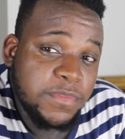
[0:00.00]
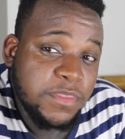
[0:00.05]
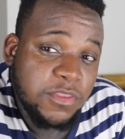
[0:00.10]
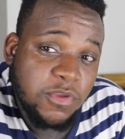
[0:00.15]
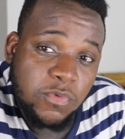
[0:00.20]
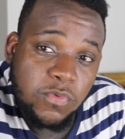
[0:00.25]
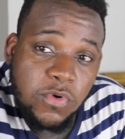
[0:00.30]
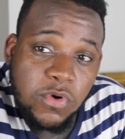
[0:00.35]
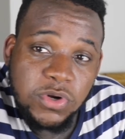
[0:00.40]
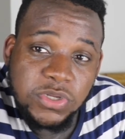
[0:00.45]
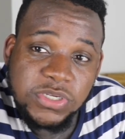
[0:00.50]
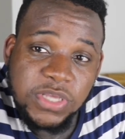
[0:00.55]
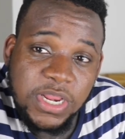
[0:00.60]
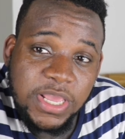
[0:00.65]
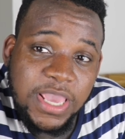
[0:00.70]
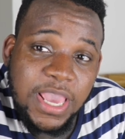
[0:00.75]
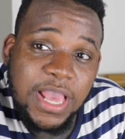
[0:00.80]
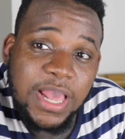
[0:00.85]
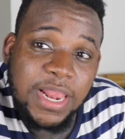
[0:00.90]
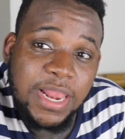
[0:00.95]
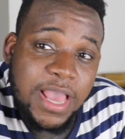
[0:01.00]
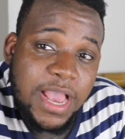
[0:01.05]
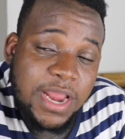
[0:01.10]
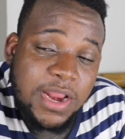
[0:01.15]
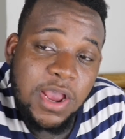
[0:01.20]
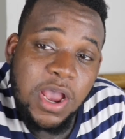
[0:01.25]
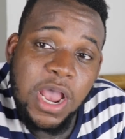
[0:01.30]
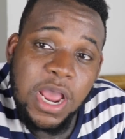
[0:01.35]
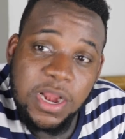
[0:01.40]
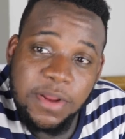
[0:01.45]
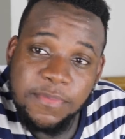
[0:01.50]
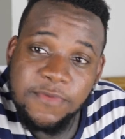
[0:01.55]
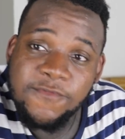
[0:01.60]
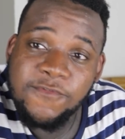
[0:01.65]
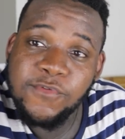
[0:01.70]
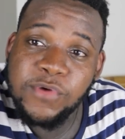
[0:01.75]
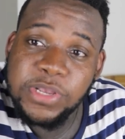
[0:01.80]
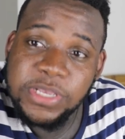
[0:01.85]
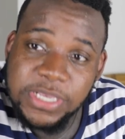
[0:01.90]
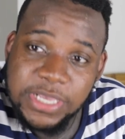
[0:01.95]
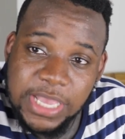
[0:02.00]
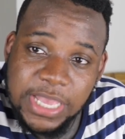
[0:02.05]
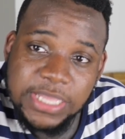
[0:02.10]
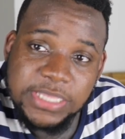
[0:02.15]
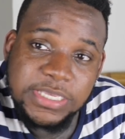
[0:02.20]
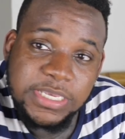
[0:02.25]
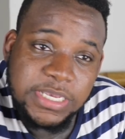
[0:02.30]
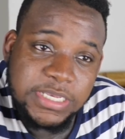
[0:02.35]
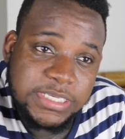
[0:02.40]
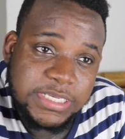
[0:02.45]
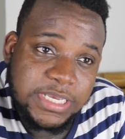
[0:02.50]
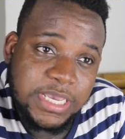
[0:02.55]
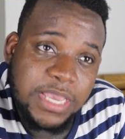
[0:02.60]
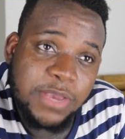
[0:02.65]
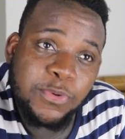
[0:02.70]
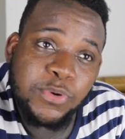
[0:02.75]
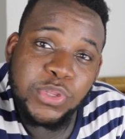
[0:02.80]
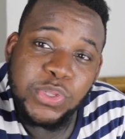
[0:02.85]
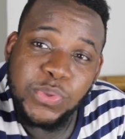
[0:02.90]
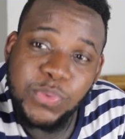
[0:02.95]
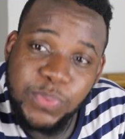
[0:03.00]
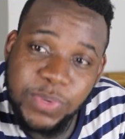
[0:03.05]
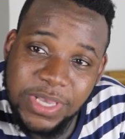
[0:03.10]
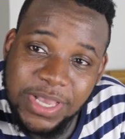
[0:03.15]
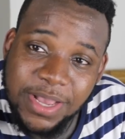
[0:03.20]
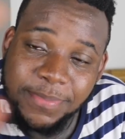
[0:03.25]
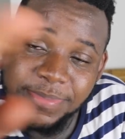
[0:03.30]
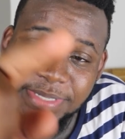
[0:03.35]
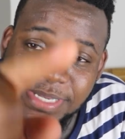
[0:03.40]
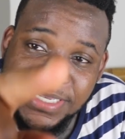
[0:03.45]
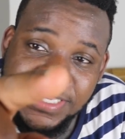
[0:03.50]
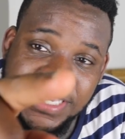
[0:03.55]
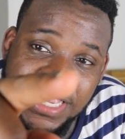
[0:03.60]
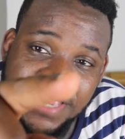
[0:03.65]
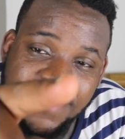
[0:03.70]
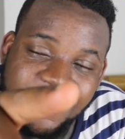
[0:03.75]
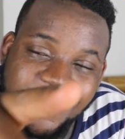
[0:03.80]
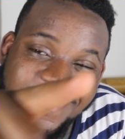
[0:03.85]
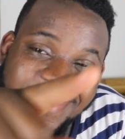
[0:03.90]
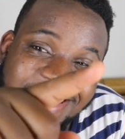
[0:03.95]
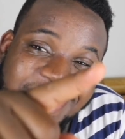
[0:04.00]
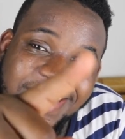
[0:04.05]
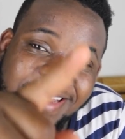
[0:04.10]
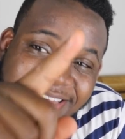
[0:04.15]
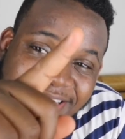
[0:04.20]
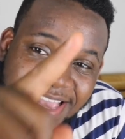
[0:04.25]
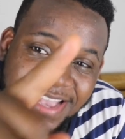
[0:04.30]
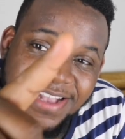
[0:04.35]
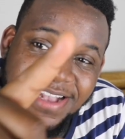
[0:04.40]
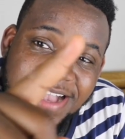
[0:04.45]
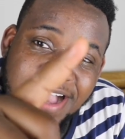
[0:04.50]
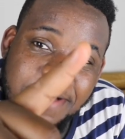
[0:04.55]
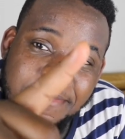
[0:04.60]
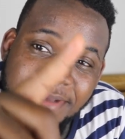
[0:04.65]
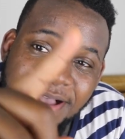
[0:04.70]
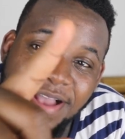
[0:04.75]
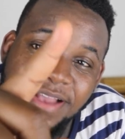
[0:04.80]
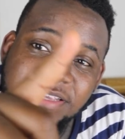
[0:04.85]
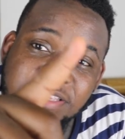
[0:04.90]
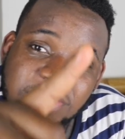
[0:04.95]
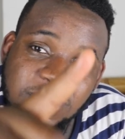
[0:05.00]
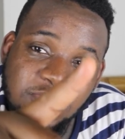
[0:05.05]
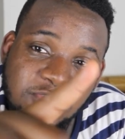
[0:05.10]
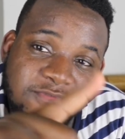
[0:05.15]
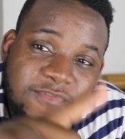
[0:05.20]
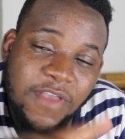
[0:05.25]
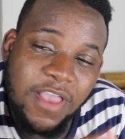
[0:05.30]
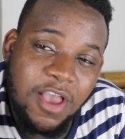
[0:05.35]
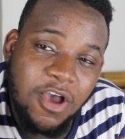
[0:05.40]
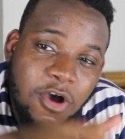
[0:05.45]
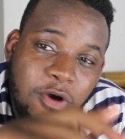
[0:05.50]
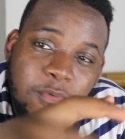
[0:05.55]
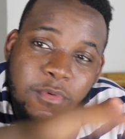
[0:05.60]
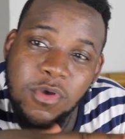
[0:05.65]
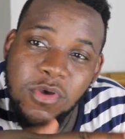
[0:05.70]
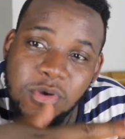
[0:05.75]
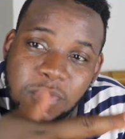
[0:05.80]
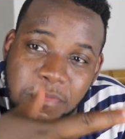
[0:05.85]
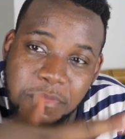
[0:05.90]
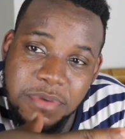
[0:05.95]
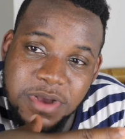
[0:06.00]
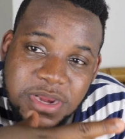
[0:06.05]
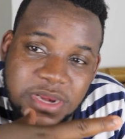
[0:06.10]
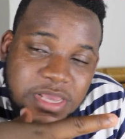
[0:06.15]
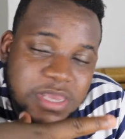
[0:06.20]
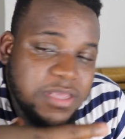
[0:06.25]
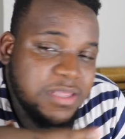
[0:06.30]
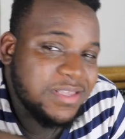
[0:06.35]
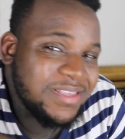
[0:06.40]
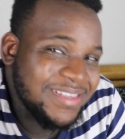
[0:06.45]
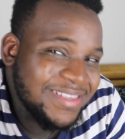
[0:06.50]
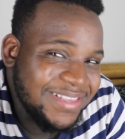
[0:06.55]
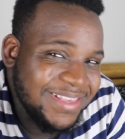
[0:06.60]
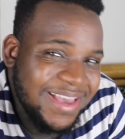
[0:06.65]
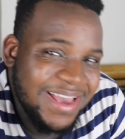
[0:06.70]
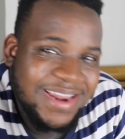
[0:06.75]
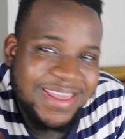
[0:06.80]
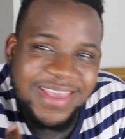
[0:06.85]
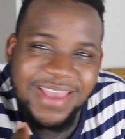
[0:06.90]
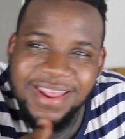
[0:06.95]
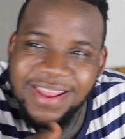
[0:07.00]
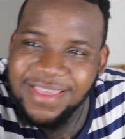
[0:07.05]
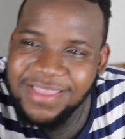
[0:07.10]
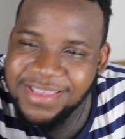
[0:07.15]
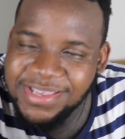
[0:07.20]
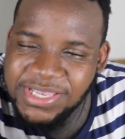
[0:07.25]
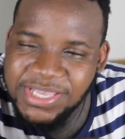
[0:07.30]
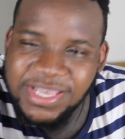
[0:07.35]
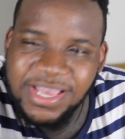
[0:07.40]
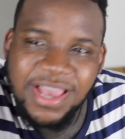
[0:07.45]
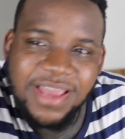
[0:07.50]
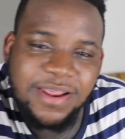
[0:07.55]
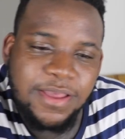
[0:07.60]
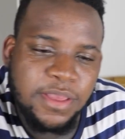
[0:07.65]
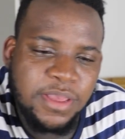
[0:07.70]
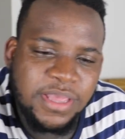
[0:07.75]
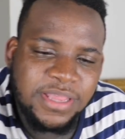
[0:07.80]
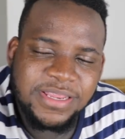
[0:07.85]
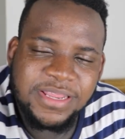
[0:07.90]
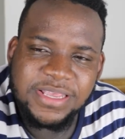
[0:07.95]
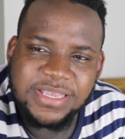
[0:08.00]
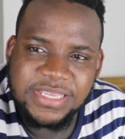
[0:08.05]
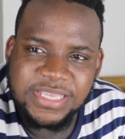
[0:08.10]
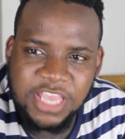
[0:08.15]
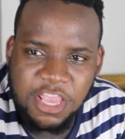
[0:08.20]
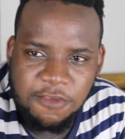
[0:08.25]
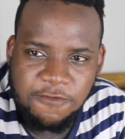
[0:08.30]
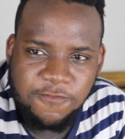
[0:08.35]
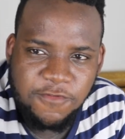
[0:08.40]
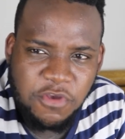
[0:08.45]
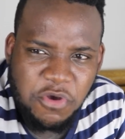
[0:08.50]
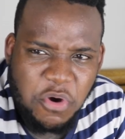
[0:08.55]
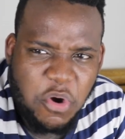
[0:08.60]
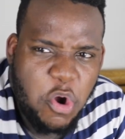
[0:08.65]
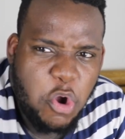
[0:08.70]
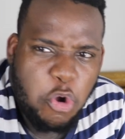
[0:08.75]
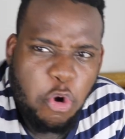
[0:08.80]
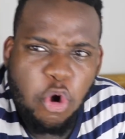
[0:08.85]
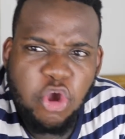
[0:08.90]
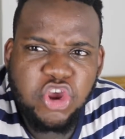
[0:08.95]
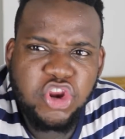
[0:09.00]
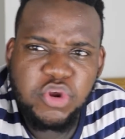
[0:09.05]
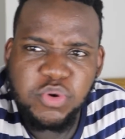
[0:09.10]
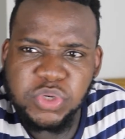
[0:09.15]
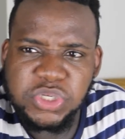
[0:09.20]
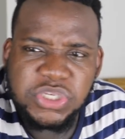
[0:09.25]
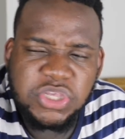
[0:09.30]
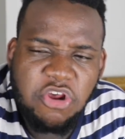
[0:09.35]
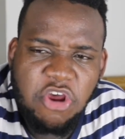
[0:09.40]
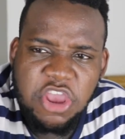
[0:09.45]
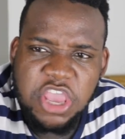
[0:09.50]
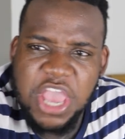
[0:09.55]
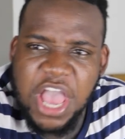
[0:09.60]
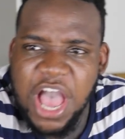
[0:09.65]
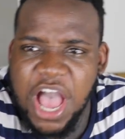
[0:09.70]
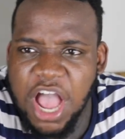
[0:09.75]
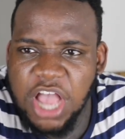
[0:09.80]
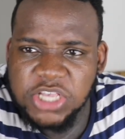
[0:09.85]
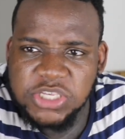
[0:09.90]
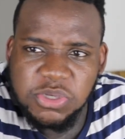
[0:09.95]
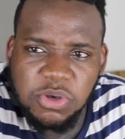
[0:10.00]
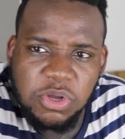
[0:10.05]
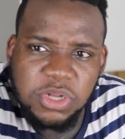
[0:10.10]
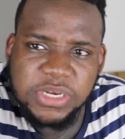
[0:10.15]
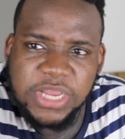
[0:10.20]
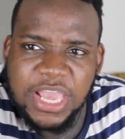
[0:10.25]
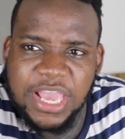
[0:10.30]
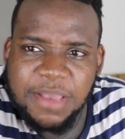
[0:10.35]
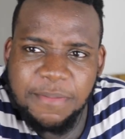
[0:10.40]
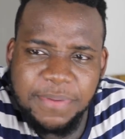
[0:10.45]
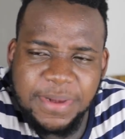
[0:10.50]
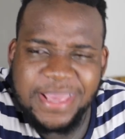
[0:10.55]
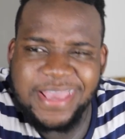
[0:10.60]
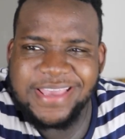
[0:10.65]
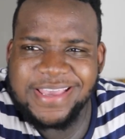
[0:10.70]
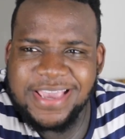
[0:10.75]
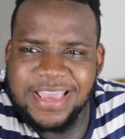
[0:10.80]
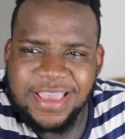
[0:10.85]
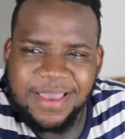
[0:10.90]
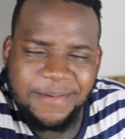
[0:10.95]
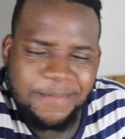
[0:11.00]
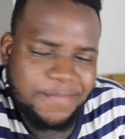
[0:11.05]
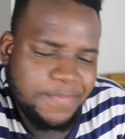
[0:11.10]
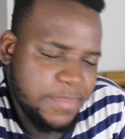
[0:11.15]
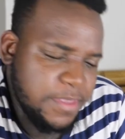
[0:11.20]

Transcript: The road is gonna get a lot harder before it gets easier. And when you become successful, they can come asking you for help, money, this yada yada, this yada. The same free. Oh, all you do is sit on your ass all day and play a game.